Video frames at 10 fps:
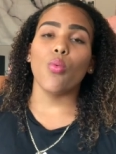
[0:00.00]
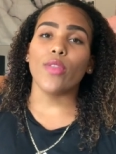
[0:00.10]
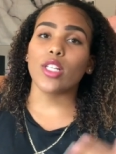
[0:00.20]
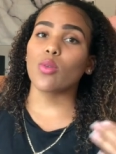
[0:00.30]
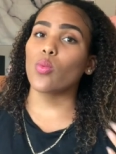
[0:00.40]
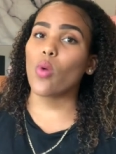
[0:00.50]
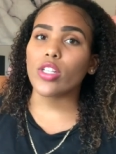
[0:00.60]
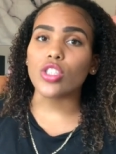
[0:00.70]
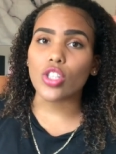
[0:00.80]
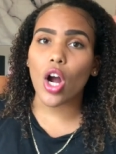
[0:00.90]
that's when
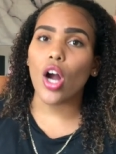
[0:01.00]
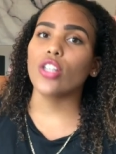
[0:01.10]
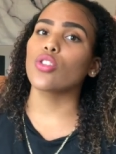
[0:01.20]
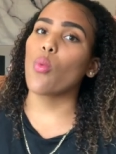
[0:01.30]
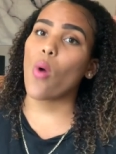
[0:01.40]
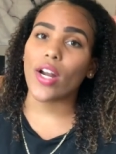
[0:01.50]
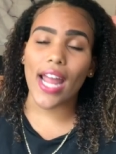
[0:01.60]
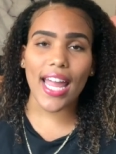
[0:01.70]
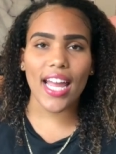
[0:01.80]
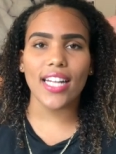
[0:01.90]
one starts, one
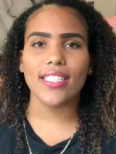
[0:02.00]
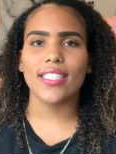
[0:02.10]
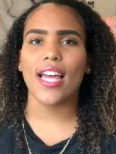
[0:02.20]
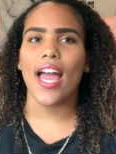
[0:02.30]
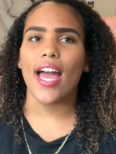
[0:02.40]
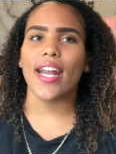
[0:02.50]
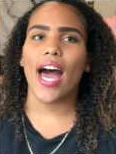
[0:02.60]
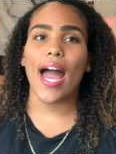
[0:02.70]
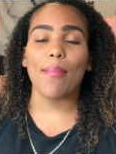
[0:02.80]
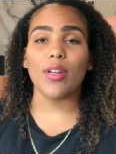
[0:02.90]
ends, and
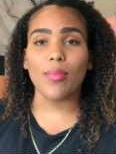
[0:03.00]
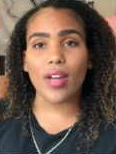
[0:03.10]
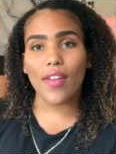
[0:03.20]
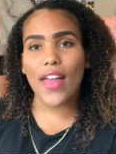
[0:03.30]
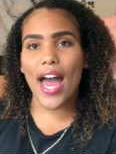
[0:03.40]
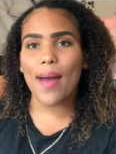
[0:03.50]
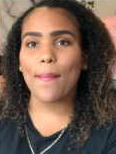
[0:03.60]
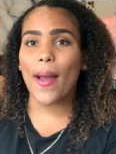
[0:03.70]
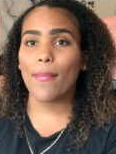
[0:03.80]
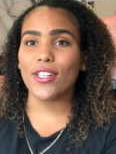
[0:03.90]
I happen to be on that.
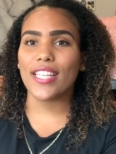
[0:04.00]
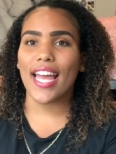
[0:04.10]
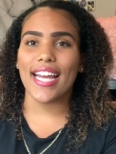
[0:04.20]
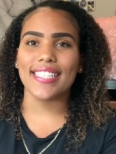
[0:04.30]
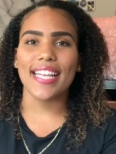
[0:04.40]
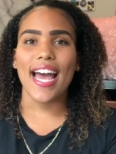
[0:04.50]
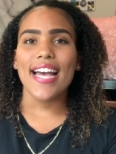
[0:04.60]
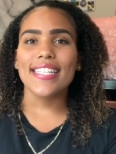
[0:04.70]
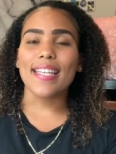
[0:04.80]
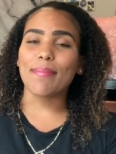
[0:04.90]
My birthday is
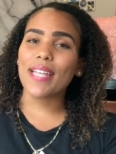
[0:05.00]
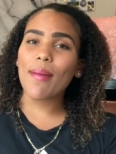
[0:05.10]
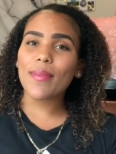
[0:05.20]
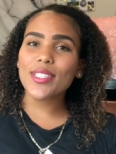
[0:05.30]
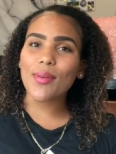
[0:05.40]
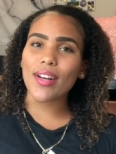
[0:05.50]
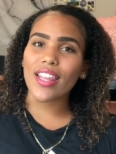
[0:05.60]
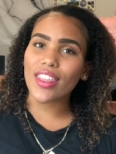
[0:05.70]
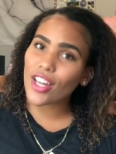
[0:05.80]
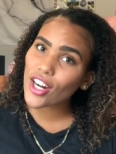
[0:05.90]
September
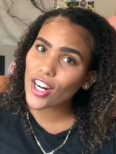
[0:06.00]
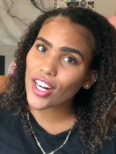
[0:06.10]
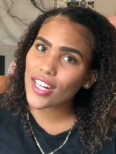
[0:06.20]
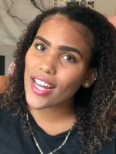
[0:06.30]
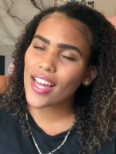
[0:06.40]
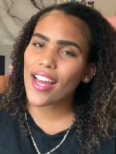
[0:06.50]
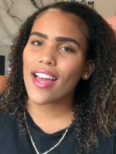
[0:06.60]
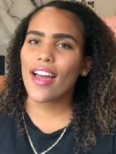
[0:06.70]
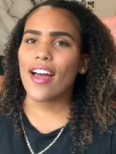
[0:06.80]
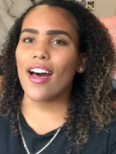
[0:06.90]
23rd
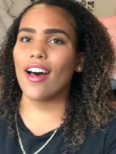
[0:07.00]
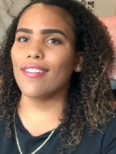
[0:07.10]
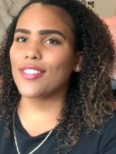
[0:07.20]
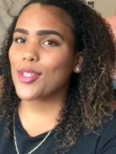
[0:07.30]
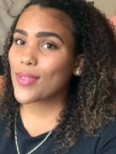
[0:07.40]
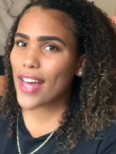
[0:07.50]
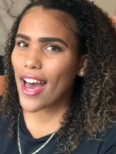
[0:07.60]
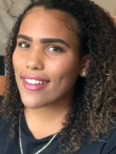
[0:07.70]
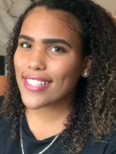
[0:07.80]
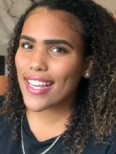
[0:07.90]
of
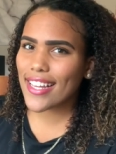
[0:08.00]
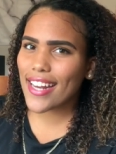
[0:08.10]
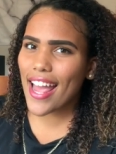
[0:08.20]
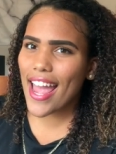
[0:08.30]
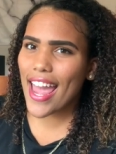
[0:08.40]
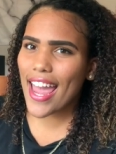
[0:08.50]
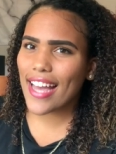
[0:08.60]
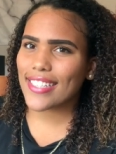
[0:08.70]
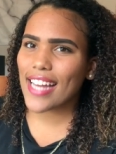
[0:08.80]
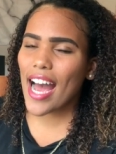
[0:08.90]
2000,
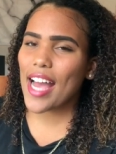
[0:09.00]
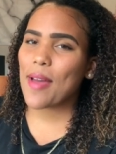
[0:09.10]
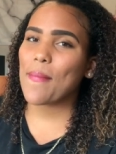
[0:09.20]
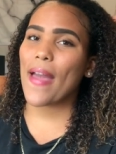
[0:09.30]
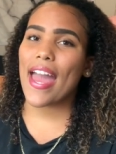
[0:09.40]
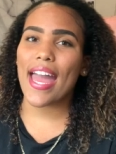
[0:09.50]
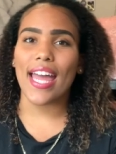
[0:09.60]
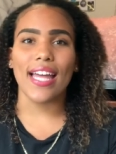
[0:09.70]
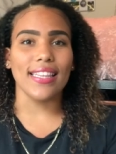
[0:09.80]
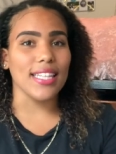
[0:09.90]
and I am
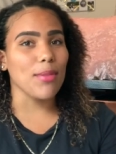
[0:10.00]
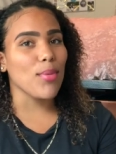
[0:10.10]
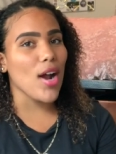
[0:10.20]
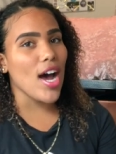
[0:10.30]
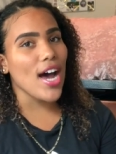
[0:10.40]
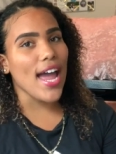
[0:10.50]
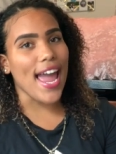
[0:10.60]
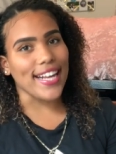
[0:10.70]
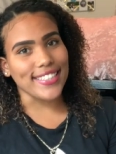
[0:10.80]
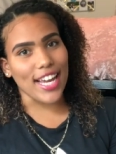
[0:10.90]
a Libra
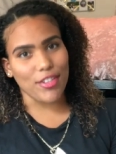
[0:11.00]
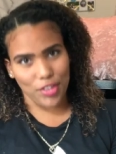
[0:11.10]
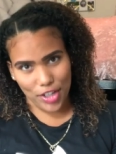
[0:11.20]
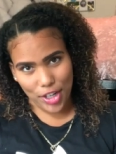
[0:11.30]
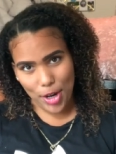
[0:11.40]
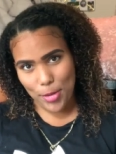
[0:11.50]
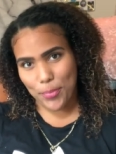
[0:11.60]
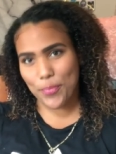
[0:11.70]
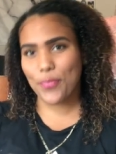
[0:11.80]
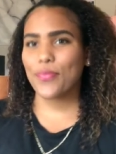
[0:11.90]
and a Virgo.
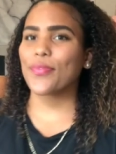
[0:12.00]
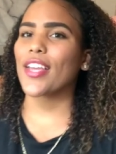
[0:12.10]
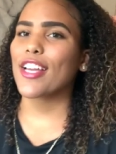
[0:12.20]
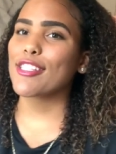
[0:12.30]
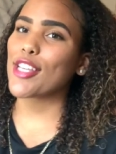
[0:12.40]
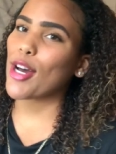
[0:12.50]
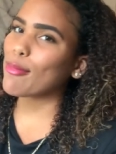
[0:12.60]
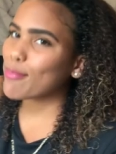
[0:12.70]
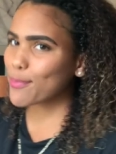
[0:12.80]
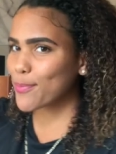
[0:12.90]

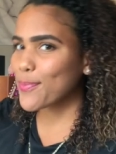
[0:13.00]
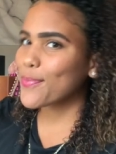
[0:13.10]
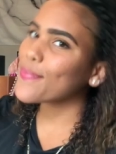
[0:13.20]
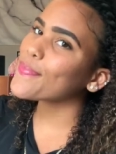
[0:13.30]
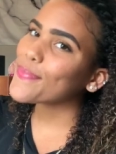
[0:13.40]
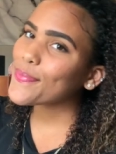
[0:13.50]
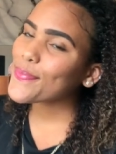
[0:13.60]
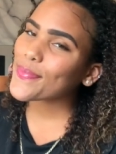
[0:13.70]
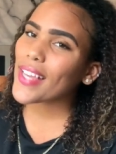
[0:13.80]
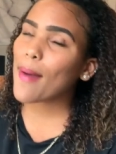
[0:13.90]
So,
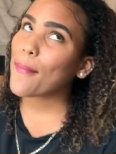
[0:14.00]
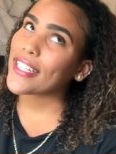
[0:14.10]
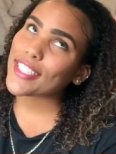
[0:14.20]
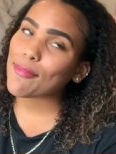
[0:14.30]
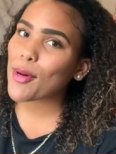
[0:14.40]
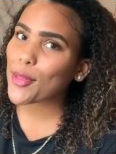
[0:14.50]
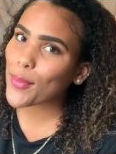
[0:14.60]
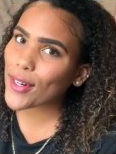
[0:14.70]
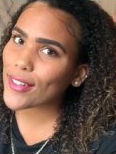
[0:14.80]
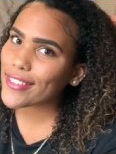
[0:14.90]
best of both
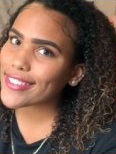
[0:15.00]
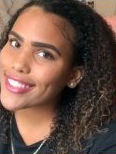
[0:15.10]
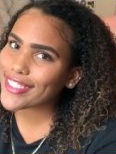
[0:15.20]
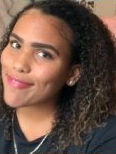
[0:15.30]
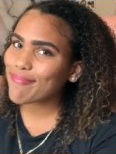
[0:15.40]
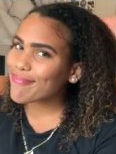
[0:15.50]
worlds